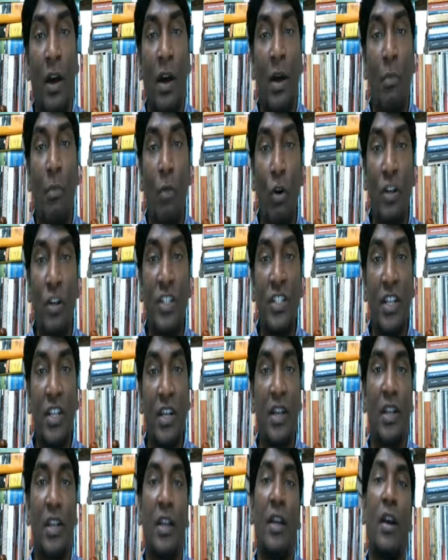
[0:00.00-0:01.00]

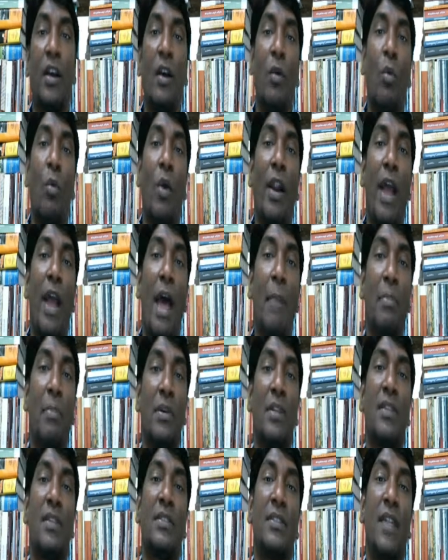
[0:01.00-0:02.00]
monitoring, what
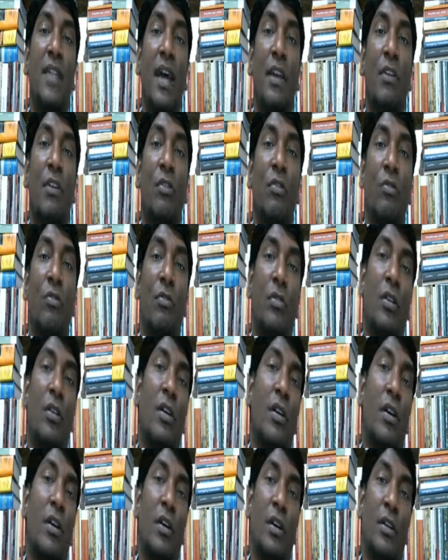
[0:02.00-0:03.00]
happens is that
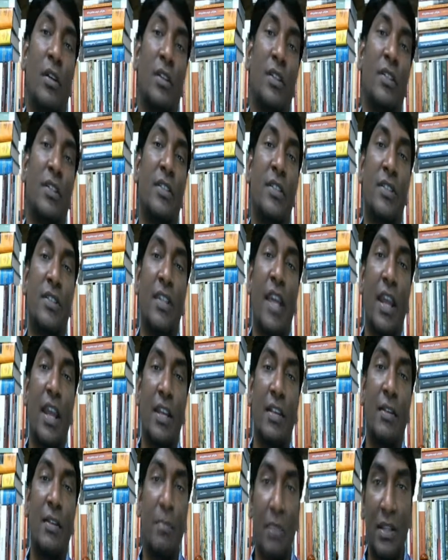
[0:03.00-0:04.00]
this is
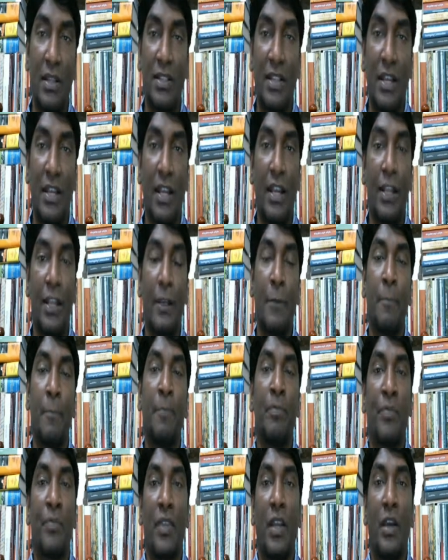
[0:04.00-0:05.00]
get basically
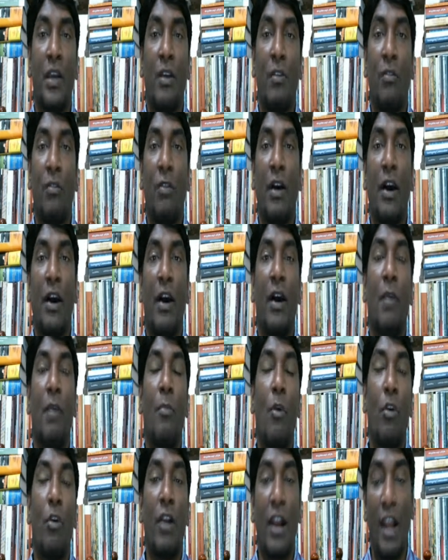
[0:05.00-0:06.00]

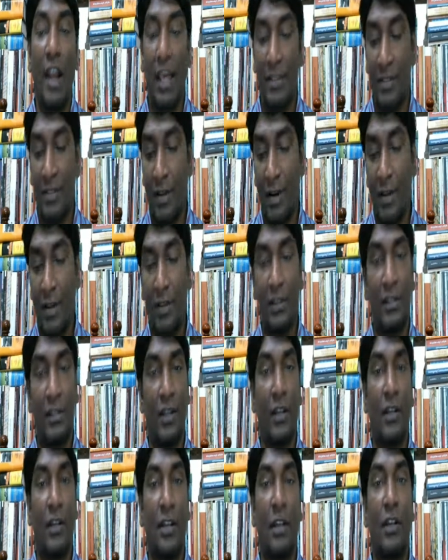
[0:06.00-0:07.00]
moral hazard, and
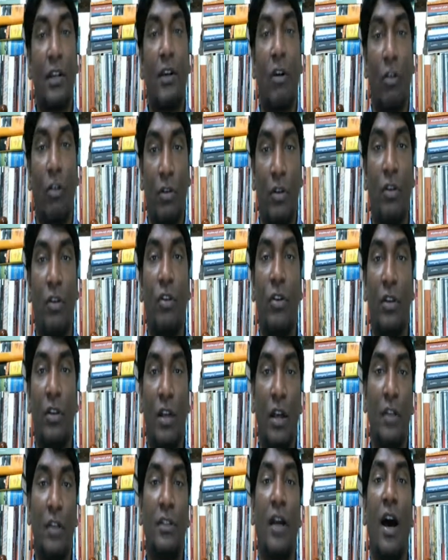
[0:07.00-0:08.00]
that or
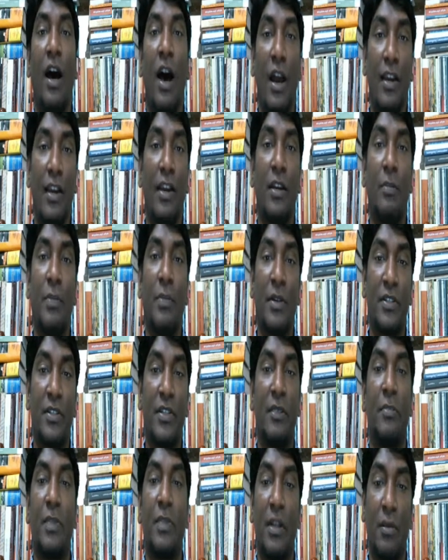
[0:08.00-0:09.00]
the hired
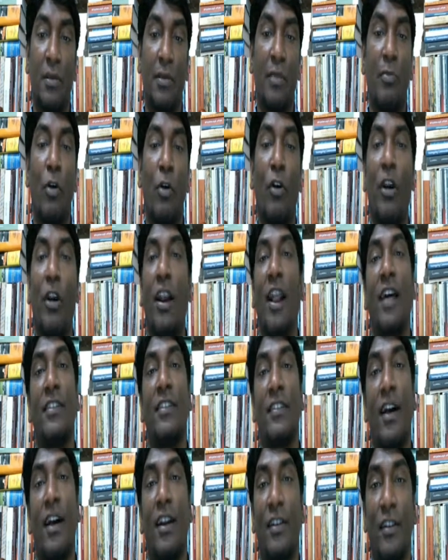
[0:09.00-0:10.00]
person become a moral
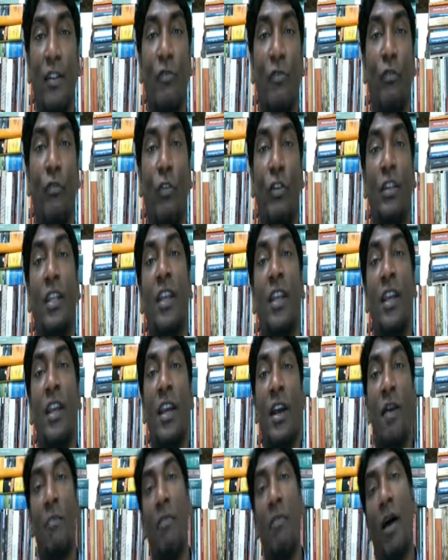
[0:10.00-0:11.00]
hazard for the
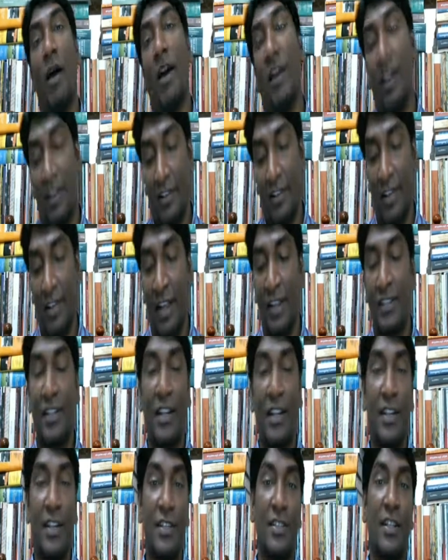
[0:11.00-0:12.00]
buyer in that
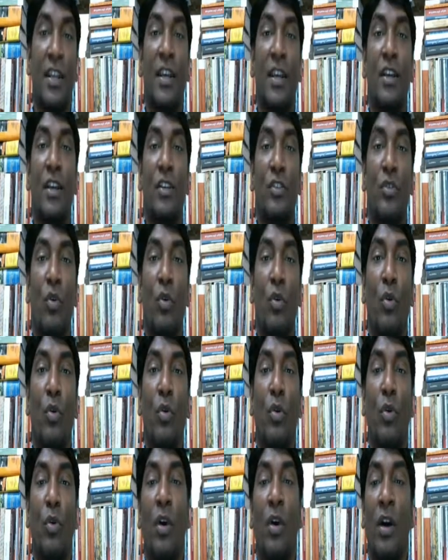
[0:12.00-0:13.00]
sense.
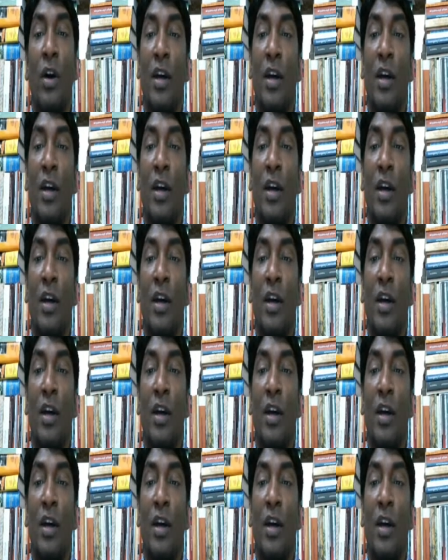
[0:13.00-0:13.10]
So